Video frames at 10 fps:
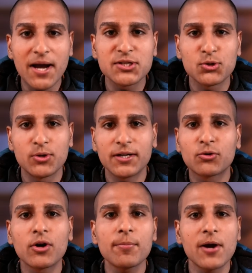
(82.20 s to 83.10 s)
Mind you, he'd
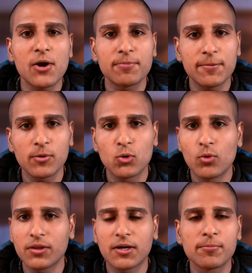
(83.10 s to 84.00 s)
grown up around people who
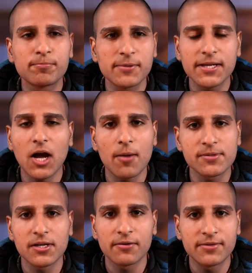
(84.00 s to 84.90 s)
were the complete
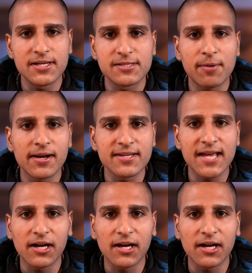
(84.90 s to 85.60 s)
opposite of these spineless